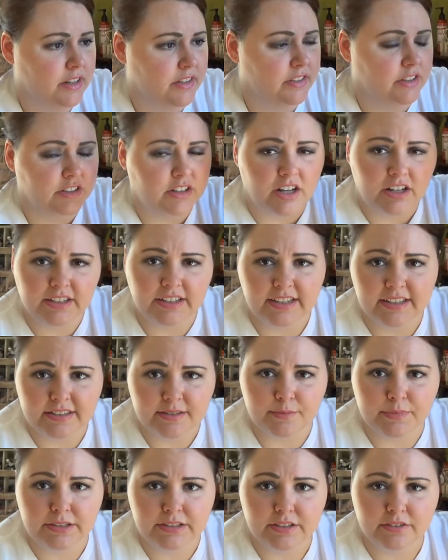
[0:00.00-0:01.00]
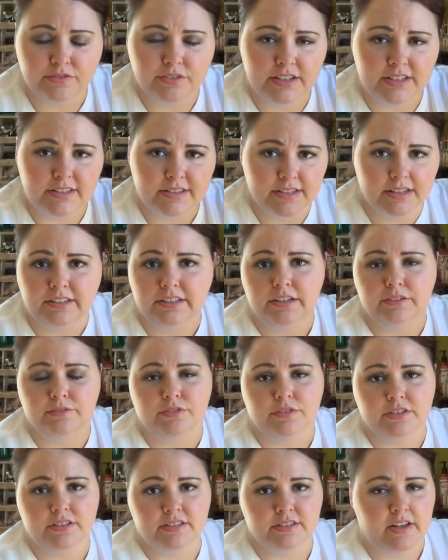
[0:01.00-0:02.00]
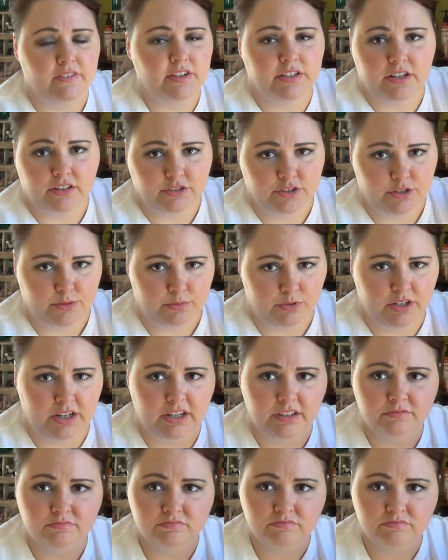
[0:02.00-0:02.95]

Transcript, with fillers: and they're calling it something different and selling it for $7 more.